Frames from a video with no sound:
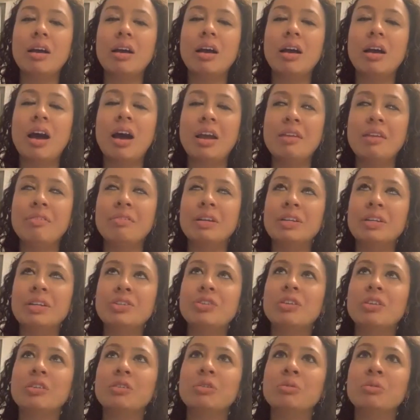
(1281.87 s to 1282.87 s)
really
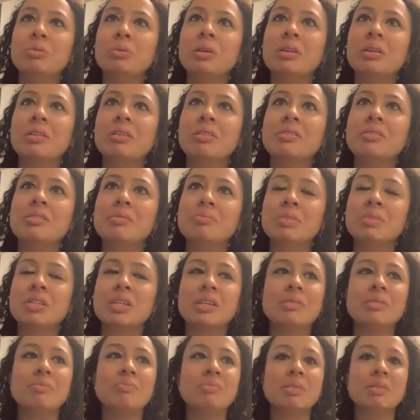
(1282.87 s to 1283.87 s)
struggle with
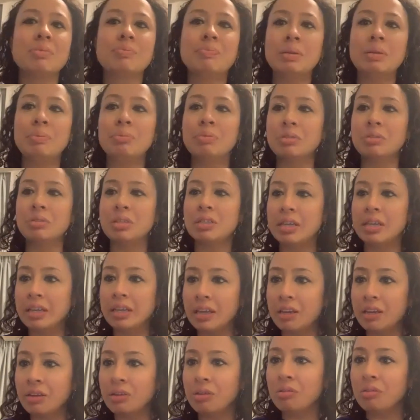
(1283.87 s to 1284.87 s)
sometimes, people
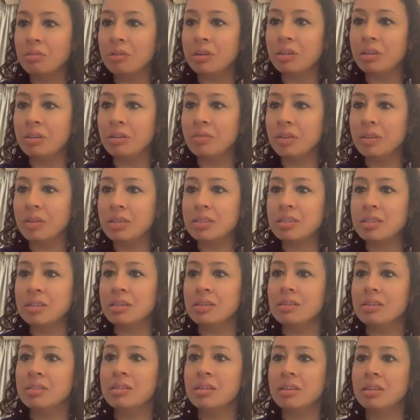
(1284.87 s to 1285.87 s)
today who are at
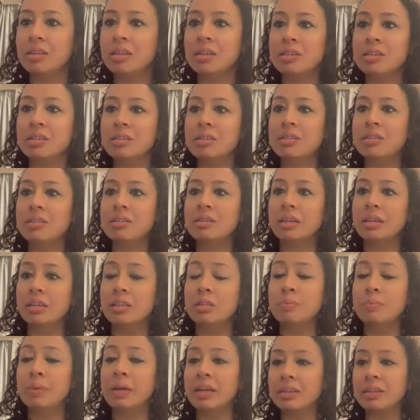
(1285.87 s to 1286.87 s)
university, is that they just
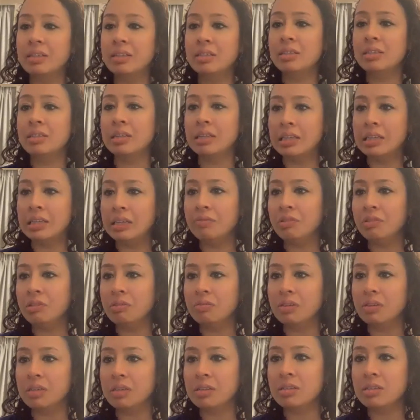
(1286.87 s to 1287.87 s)
expect to leave
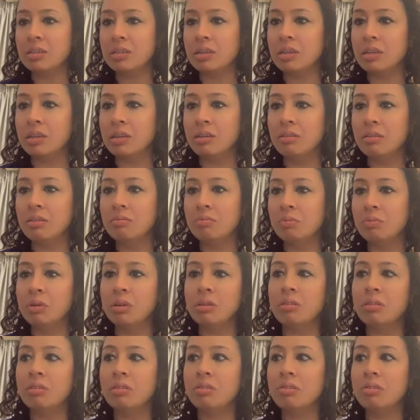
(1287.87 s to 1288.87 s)
university
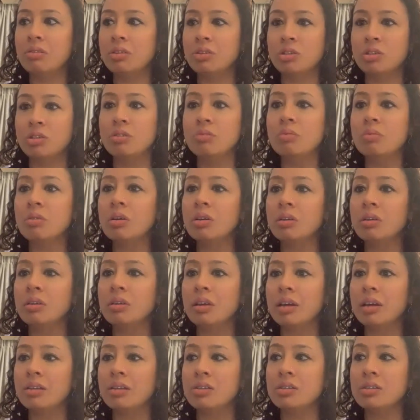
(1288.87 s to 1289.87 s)
with a 2-1
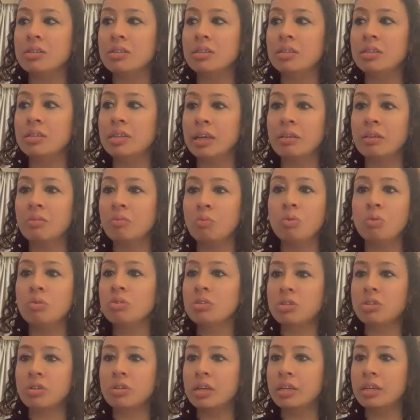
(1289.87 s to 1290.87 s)
and just walk
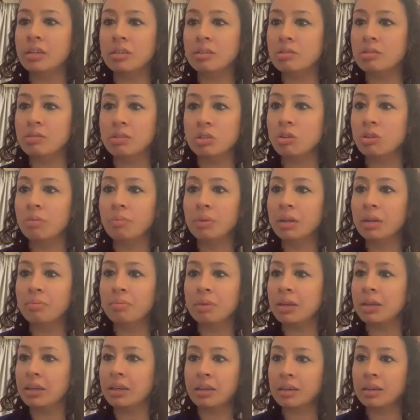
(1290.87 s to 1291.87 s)
straight into a job. And I'm
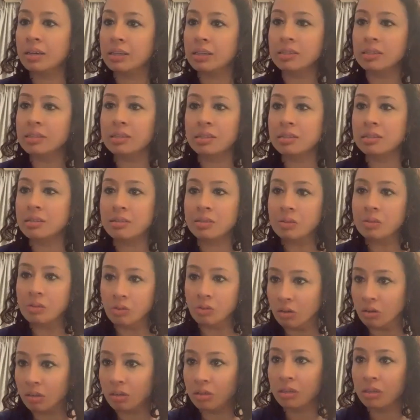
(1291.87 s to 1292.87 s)
like, guys, this is
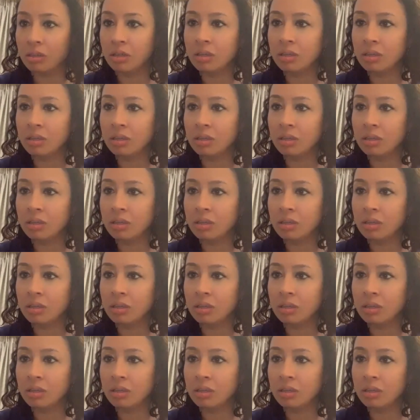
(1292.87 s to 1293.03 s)
not